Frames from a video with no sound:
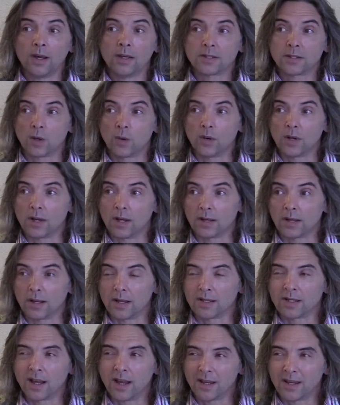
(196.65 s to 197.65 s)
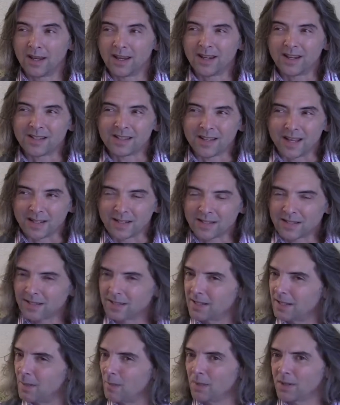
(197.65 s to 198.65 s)
So it's that
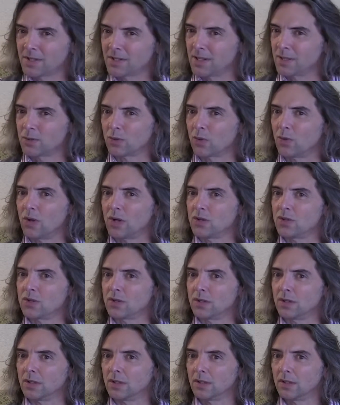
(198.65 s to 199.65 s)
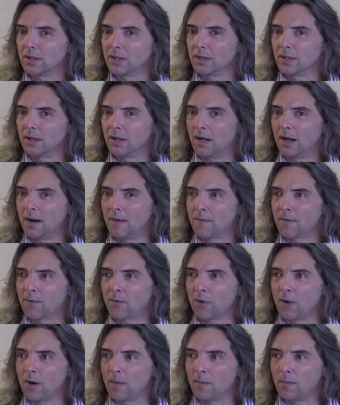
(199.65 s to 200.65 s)
seamless integration
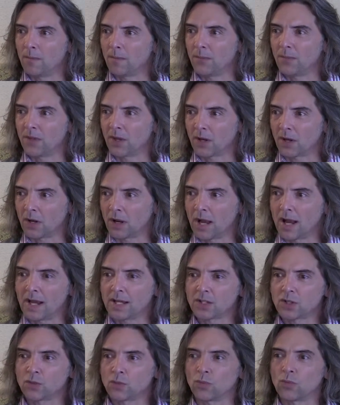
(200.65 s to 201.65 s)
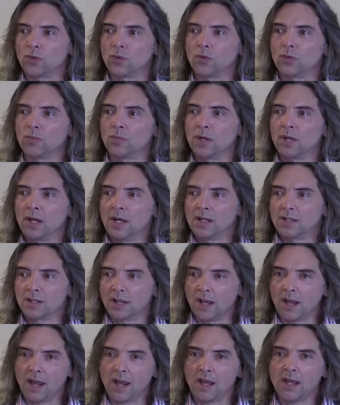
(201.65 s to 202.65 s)
from the classroom
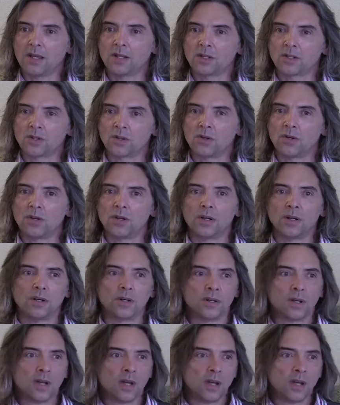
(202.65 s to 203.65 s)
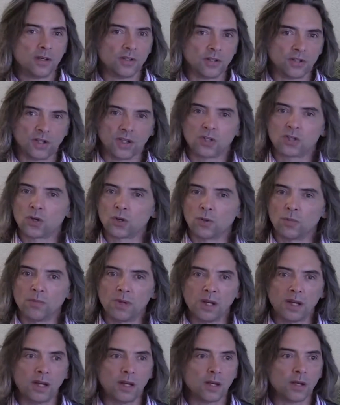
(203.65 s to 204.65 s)
to hands-on digital
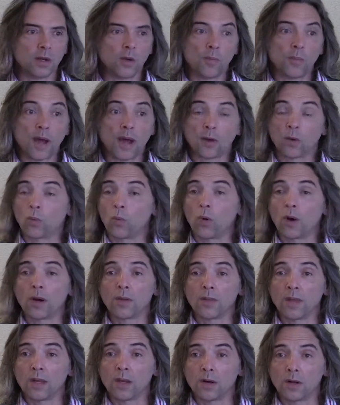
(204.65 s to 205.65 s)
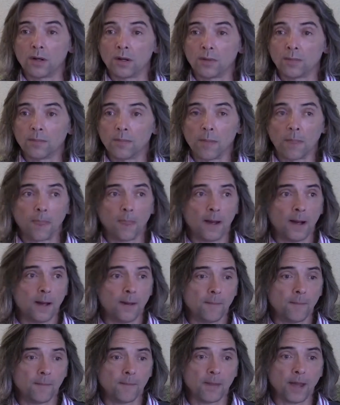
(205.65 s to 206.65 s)
media, no matter where they are.
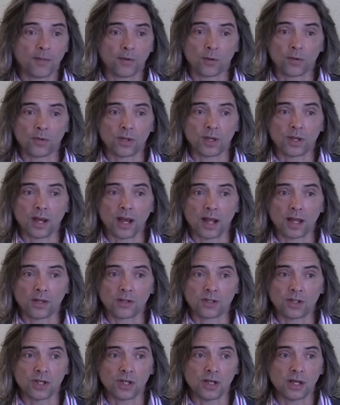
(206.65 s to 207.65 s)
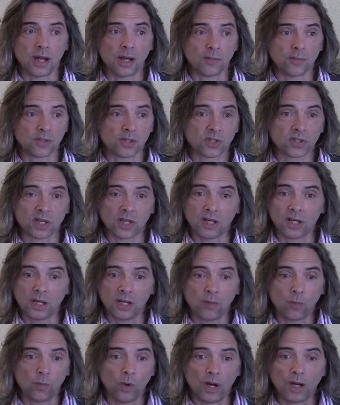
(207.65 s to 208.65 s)
I've heard the analogy, I'm
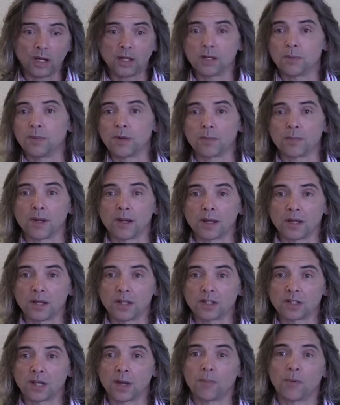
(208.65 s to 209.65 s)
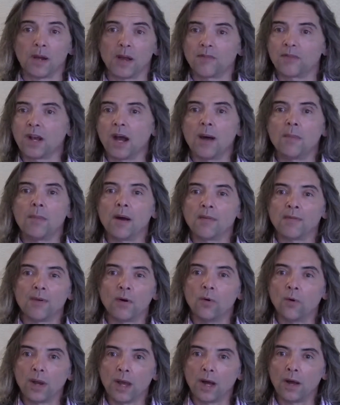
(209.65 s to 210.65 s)
sitting waiting to pick my kids up and I've got my
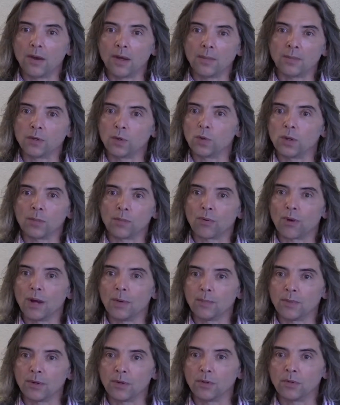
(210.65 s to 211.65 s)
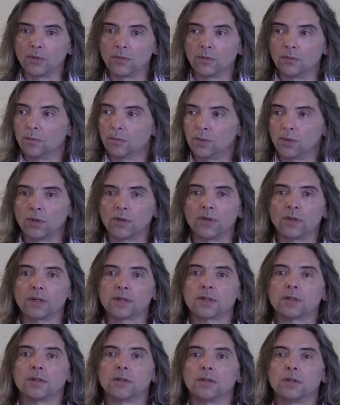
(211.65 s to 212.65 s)
phone out and I'm doing Prep View. Perfect,
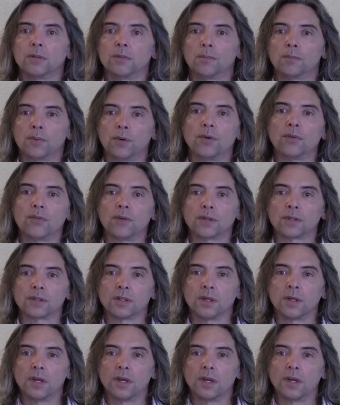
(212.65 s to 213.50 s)
perfect.